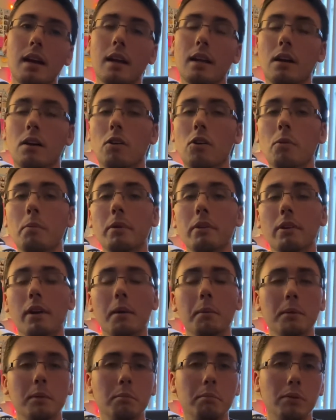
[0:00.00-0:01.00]
and I hope you're
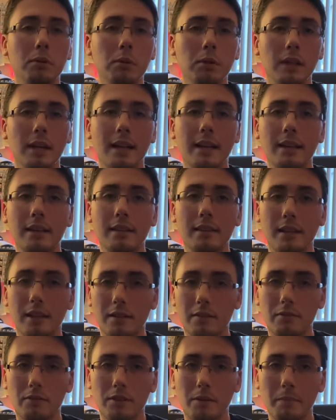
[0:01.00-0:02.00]
able to pull
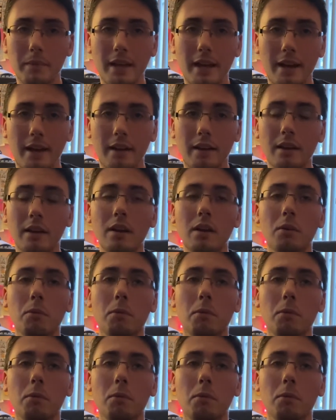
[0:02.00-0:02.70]
anything from that,